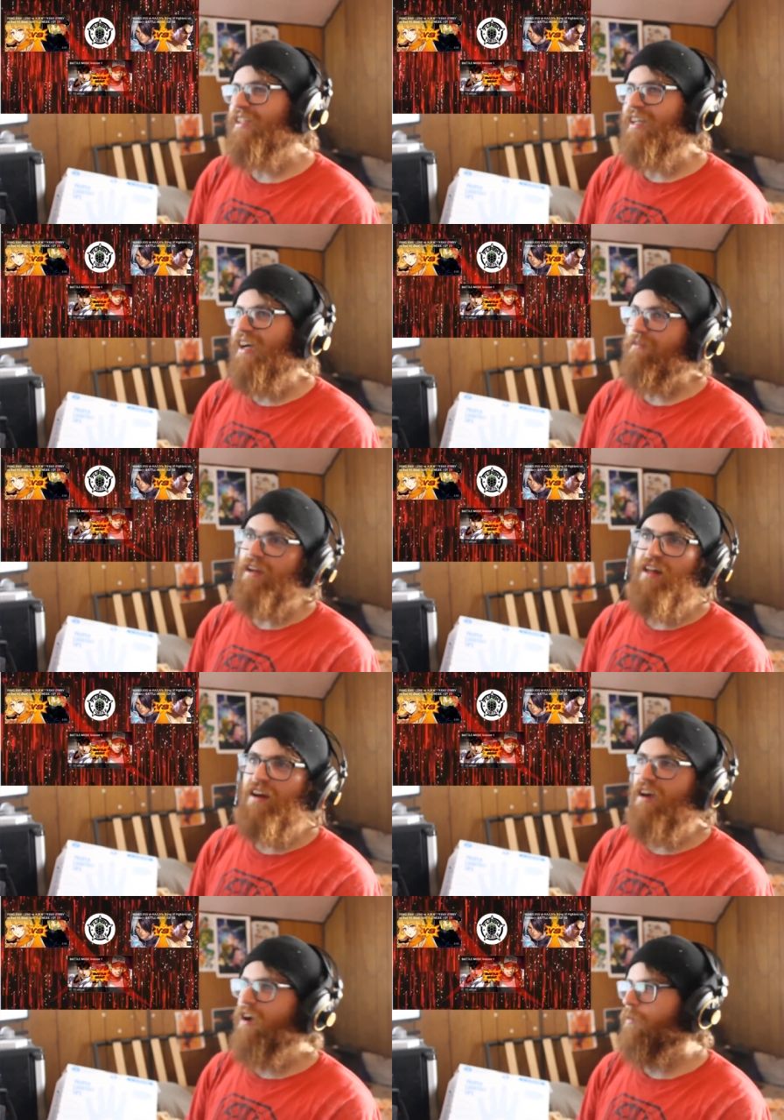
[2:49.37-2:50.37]
I've read a
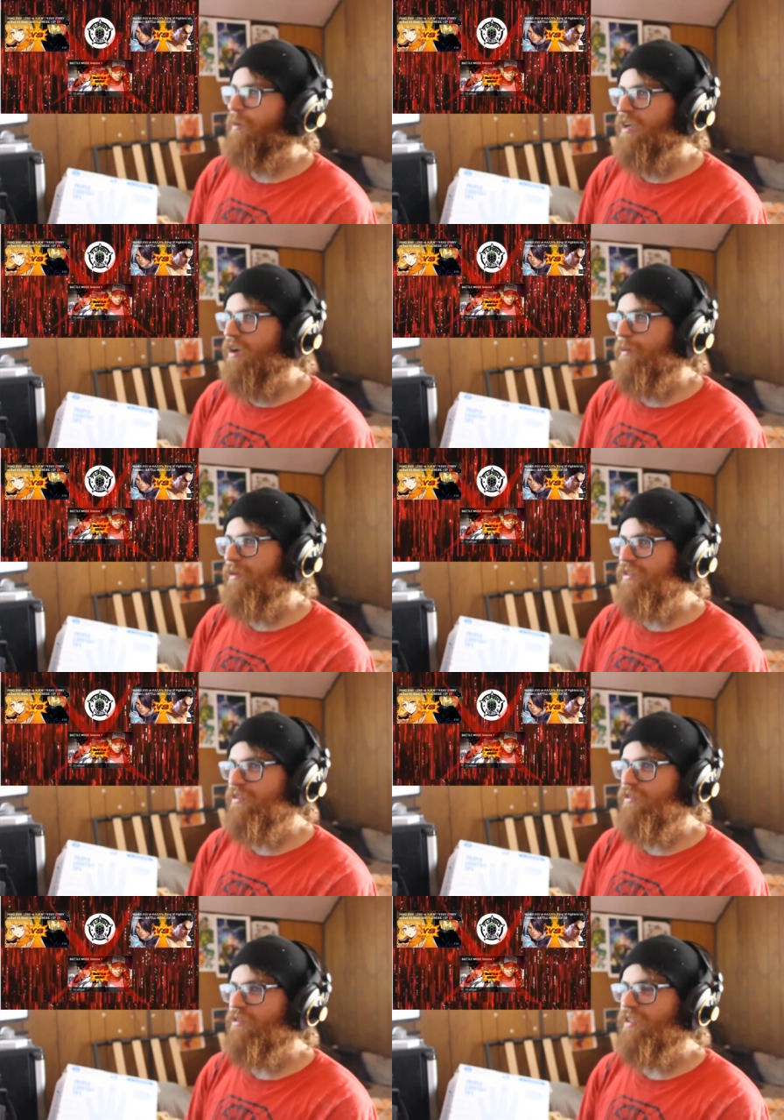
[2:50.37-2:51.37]
lot of Aquaman comics
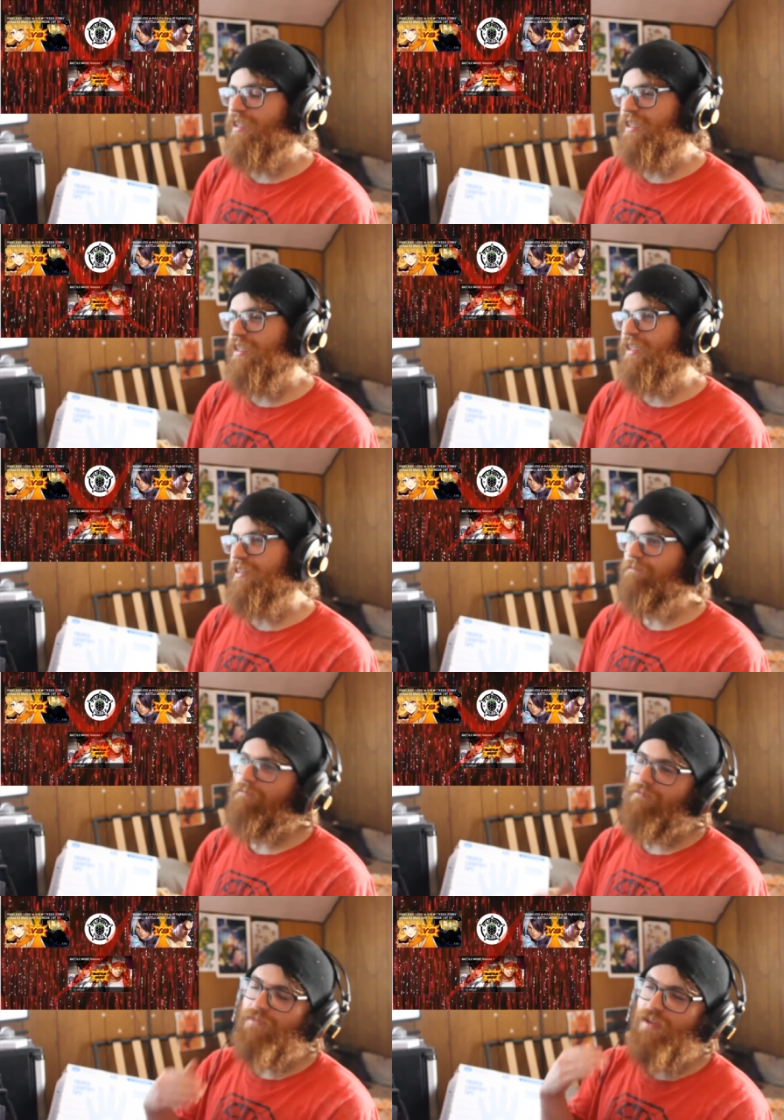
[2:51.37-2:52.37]
too. Uh,
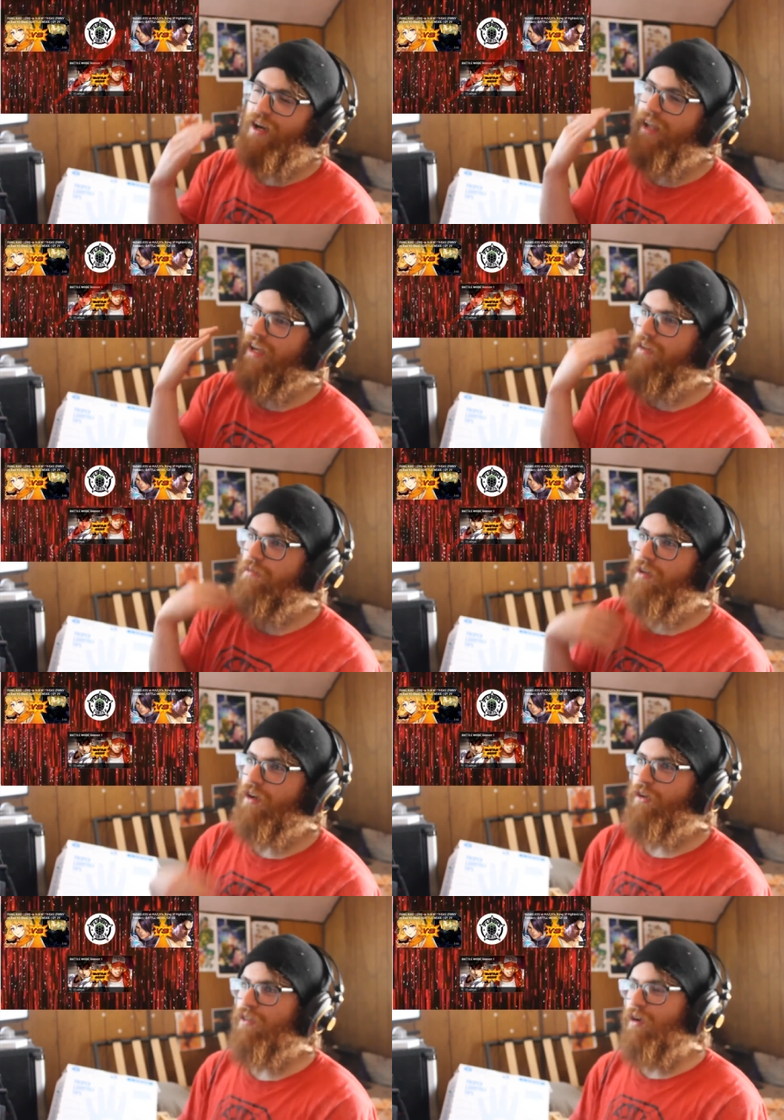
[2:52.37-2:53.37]
sorry, I ended up
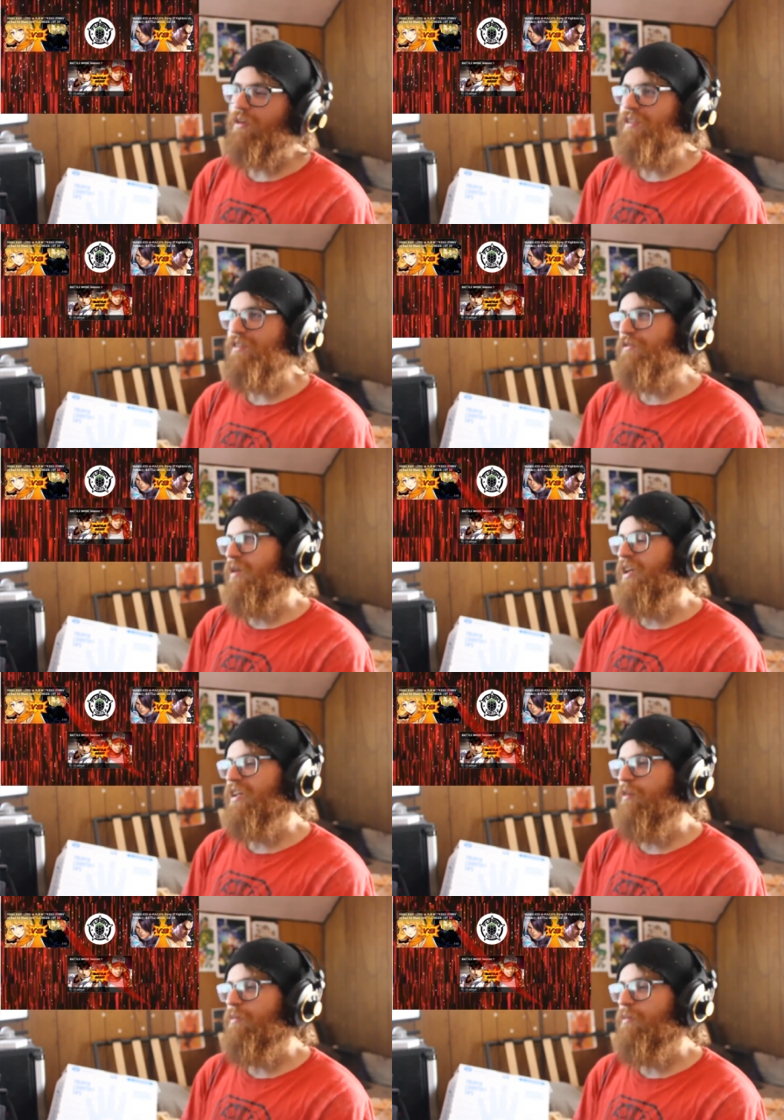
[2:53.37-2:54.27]
talking over that one because I was breaking down.